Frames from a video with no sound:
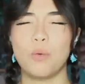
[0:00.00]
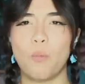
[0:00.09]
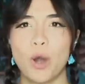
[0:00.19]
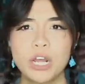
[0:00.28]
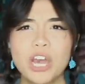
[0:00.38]

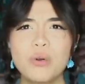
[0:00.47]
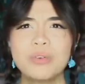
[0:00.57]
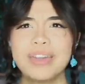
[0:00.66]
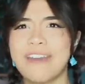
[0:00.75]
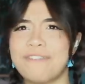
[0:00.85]
want to
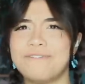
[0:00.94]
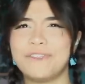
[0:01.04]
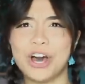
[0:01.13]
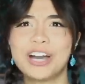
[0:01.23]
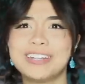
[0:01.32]
go get
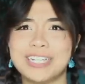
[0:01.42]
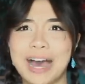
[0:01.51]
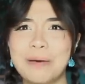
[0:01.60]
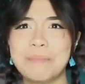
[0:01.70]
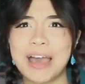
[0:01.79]
fucked
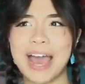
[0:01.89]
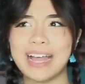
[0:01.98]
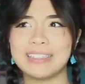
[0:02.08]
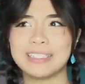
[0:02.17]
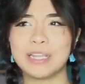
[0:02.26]
up
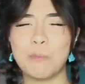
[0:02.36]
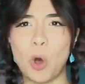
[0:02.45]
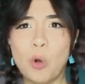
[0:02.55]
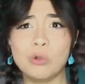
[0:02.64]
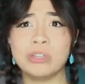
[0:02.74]
at some
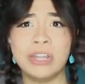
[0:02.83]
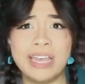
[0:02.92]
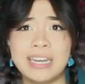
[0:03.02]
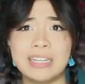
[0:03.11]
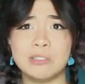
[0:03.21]
old
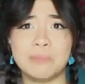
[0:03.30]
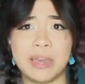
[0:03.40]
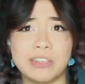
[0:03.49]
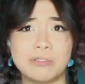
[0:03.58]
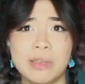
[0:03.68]
lady's
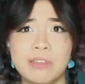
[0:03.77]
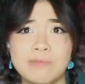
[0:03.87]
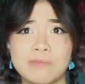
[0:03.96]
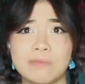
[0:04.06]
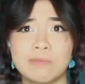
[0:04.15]
basement?